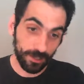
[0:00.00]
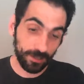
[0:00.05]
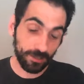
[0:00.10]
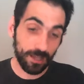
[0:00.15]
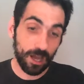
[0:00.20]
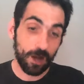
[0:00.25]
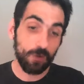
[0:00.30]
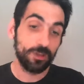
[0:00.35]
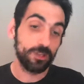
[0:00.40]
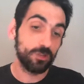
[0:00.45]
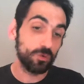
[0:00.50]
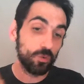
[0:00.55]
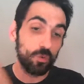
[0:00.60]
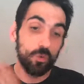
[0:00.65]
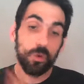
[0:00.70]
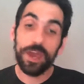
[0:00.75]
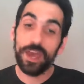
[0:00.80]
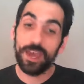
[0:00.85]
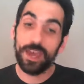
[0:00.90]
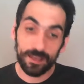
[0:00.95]
now it's
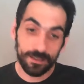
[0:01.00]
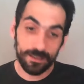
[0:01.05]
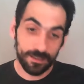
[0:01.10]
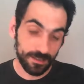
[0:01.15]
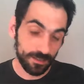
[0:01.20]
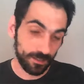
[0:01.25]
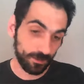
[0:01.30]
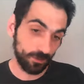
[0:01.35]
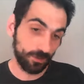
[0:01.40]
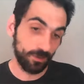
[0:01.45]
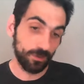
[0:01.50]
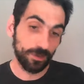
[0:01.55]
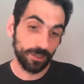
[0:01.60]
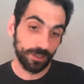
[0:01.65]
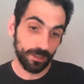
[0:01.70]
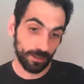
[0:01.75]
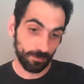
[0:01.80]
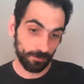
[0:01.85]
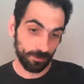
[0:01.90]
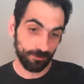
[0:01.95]
way easier to do it
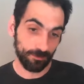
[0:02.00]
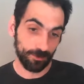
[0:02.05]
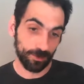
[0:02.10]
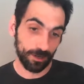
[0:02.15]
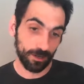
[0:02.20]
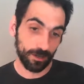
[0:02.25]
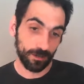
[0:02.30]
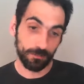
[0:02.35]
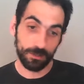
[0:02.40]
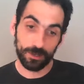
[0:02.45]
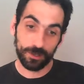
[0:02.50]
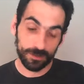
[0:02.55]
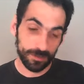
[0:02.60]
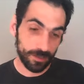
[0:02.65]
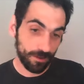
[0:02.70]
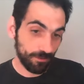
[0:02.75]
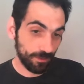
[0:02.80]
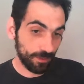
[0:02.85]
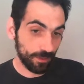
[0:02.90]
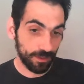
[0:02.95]
than before, because
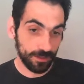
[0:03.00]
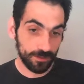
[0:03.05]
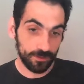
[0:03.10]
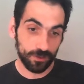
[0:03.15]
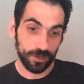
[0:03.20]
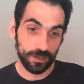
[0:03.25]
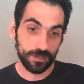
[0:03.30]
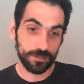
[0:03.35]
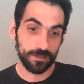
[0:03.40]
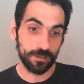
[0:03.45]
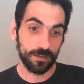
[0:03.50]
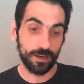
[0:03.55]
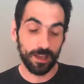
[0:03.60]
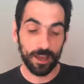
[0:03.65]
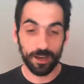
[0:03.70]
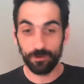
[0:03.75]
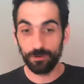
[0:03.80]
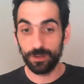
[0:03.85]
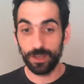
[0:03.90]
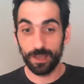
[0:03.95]
everything is JSON,
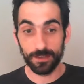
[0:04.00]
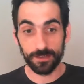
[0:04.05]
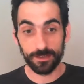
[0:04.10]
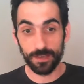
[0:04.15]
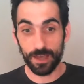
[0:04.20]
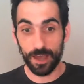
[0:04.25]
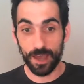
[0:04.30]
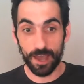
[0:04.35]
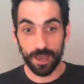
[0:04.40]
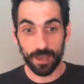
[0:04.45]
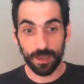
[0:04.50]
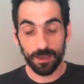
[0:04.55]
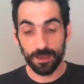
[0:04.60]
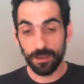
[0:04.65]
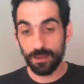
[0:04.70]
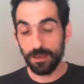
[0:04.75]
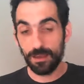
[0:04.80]
and you can say